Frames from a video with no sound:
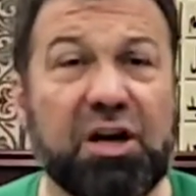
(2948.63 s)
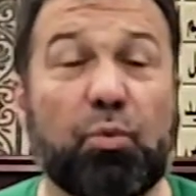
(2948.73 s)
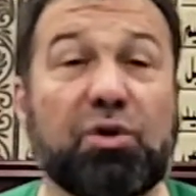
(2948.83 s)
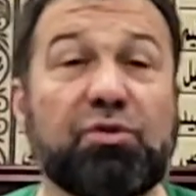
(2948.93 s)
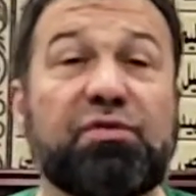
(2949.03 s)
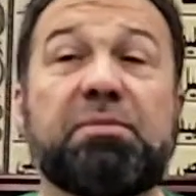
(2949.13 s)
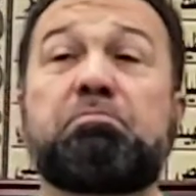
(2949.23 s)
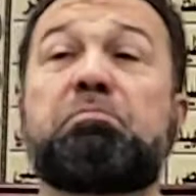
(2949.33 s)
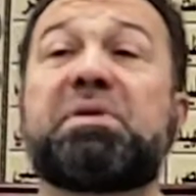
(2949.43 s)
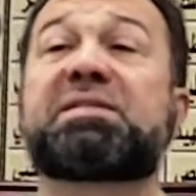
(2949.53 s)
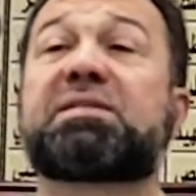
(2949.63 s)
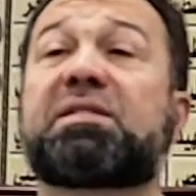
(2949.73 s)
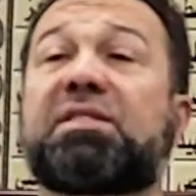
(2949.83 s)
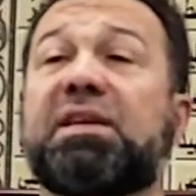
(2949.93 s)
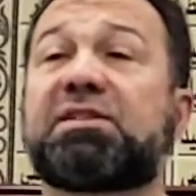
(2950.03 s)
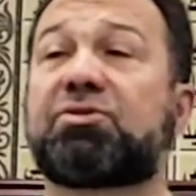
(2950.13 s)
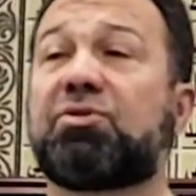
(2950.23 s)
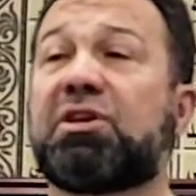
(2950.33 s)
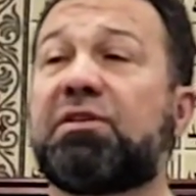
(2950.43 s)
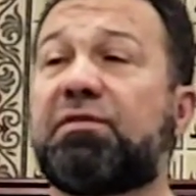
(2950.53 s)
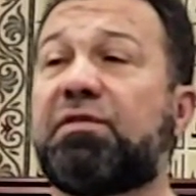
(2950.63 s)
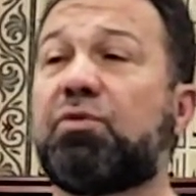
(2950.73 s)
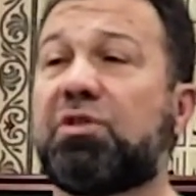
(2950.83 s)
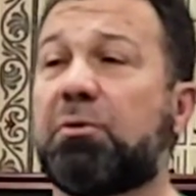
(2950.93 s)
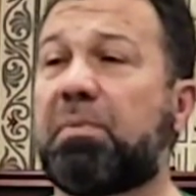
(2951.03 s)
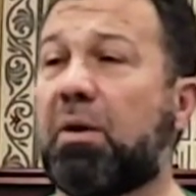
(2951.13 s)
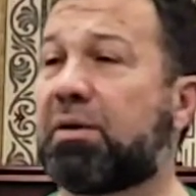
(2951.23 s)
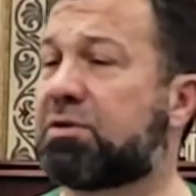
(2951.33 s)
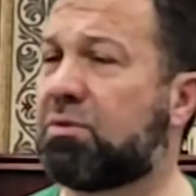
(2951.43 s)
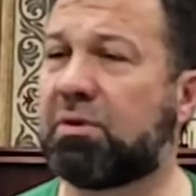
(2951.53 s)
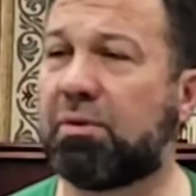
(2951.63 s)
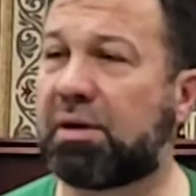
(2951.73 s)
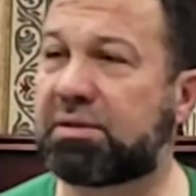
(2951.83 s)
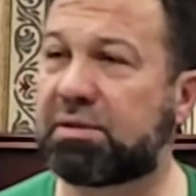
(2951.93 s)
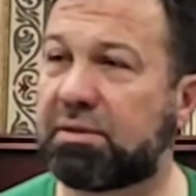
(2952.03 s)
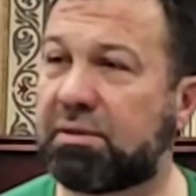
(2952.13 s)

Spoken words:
one of the best things to give you the power is doing what?